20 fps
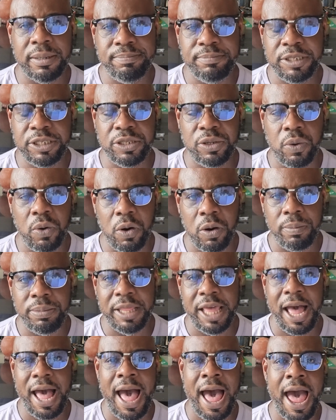to
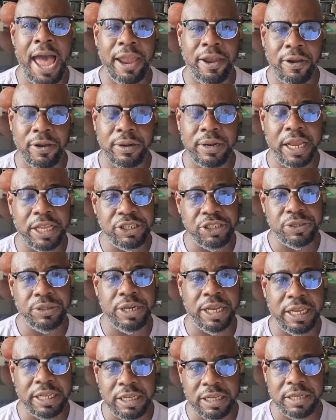absorb the iron that you
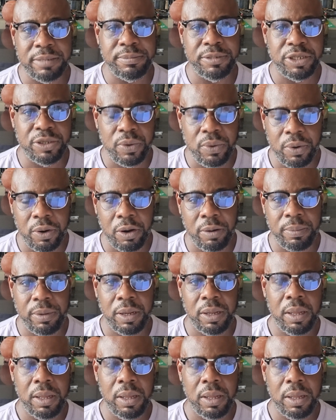need to absorb.